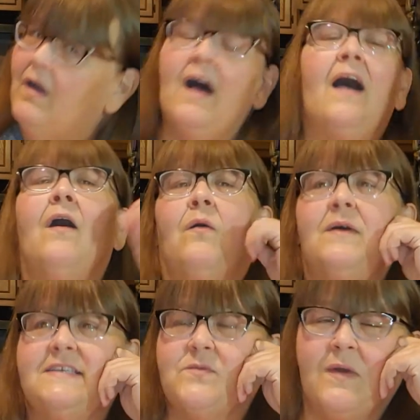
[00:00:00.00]
I
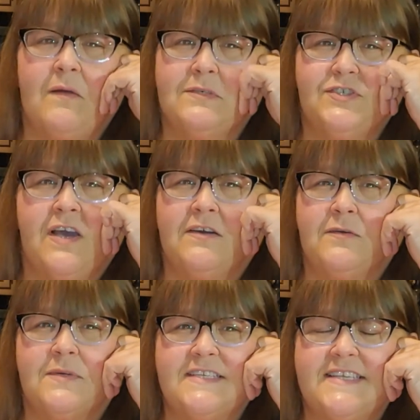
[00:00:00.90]
always, when I was younger,
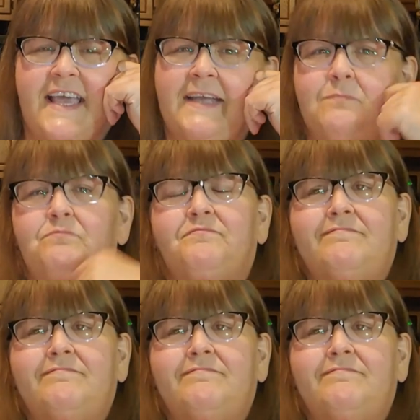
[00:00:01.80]
would say,